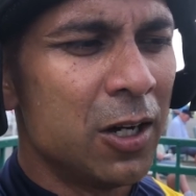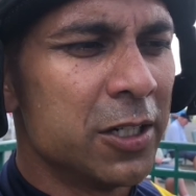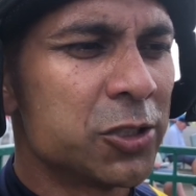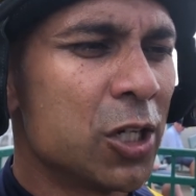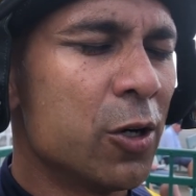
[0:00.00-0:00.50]
Oh,
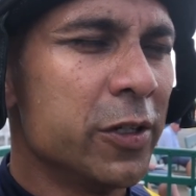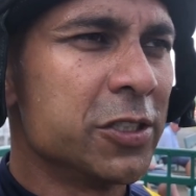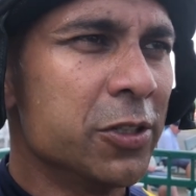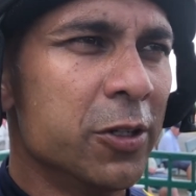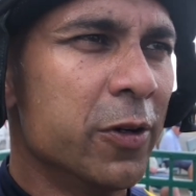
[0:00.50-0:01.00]
it's
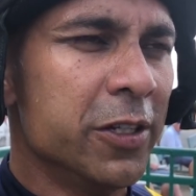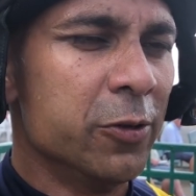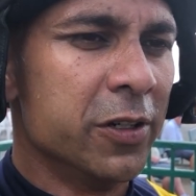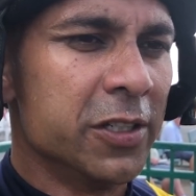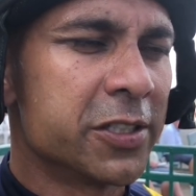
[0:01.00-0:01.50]
always good when
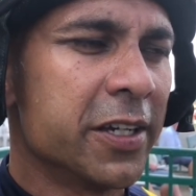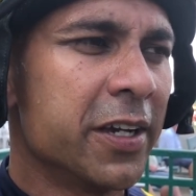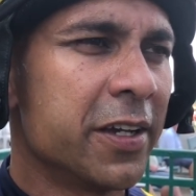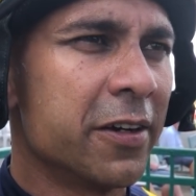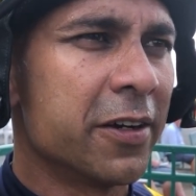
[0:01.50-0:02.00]
you win a
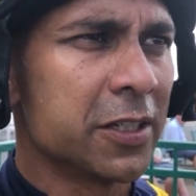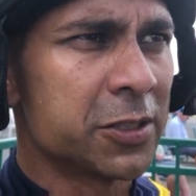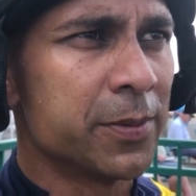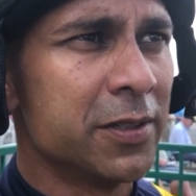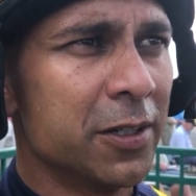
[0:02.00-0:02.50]
stake here.
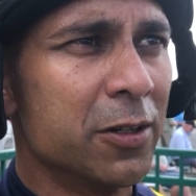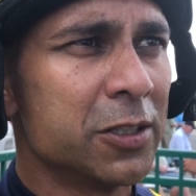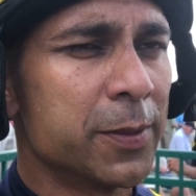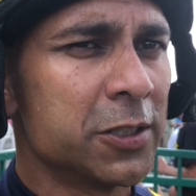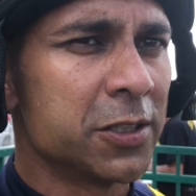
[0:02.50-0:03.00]
You know,
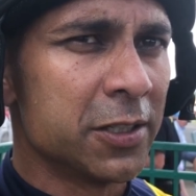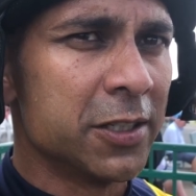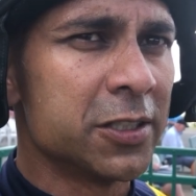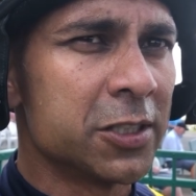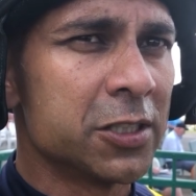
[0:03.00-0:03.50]
especially
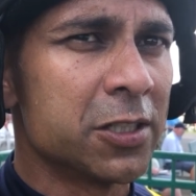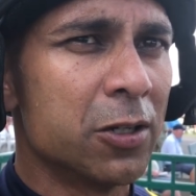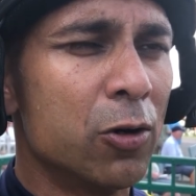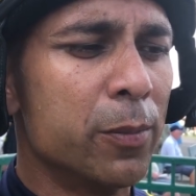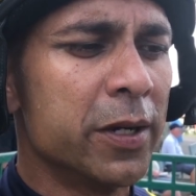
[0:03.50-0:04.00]
this is the
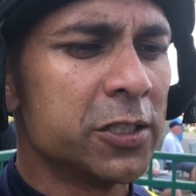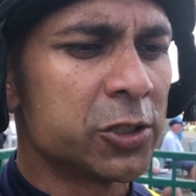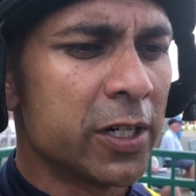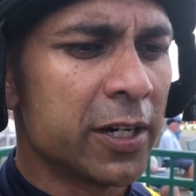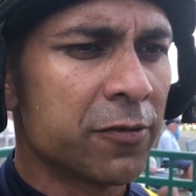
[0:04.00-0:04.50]
home base
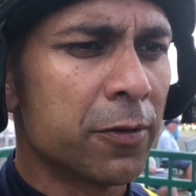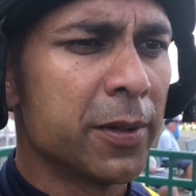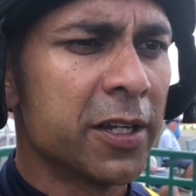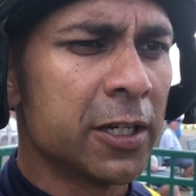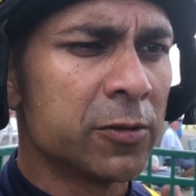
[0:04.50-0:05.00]
track for
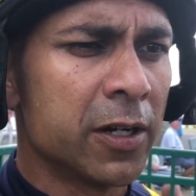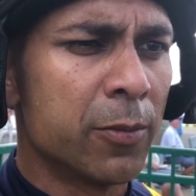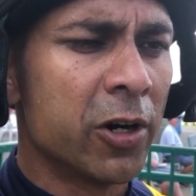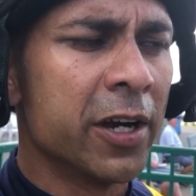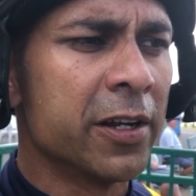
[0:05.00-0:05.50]
me. That's what
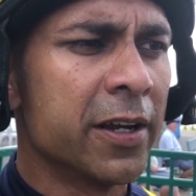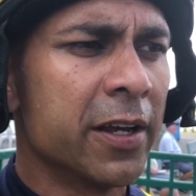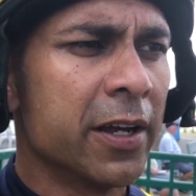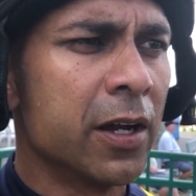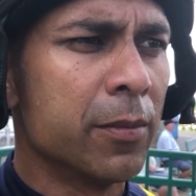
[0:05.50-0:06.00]
I'm riding
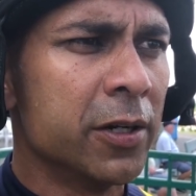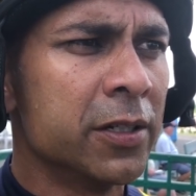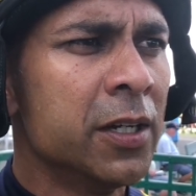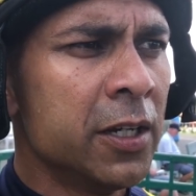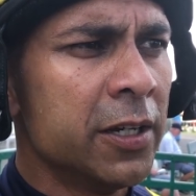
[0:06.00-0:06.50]
at now.
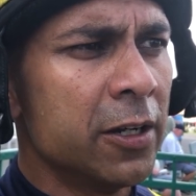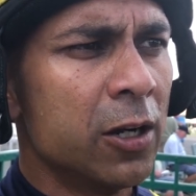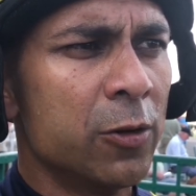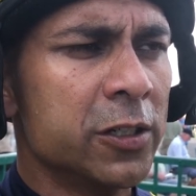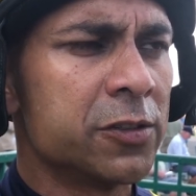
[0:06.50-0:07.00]
But it
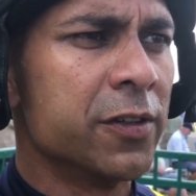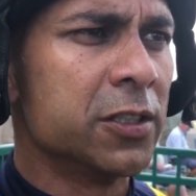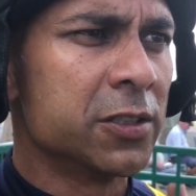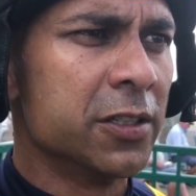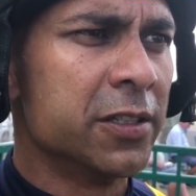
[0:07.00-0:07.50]
always
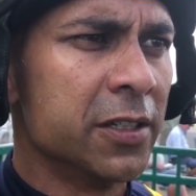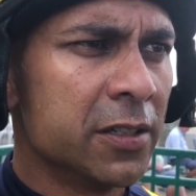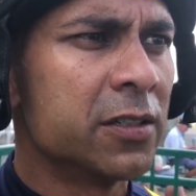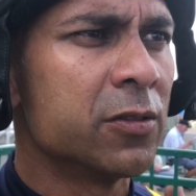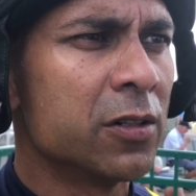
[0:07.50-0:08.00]
feels good to
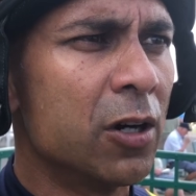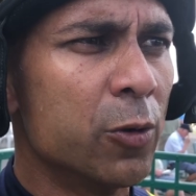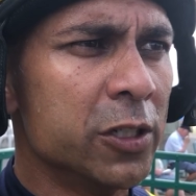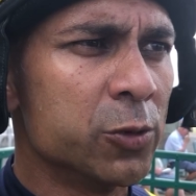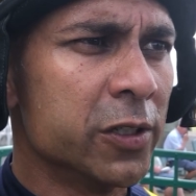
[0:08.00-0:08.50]

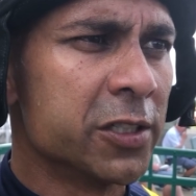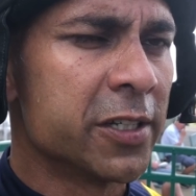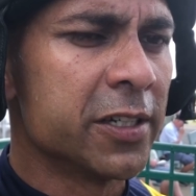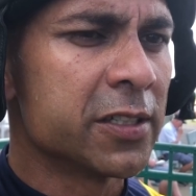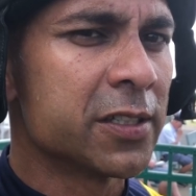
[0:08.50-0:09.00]
always win
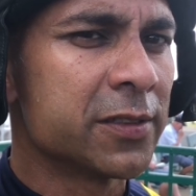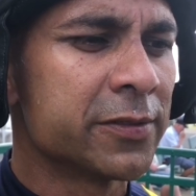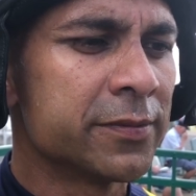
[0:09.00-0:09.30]
stakes.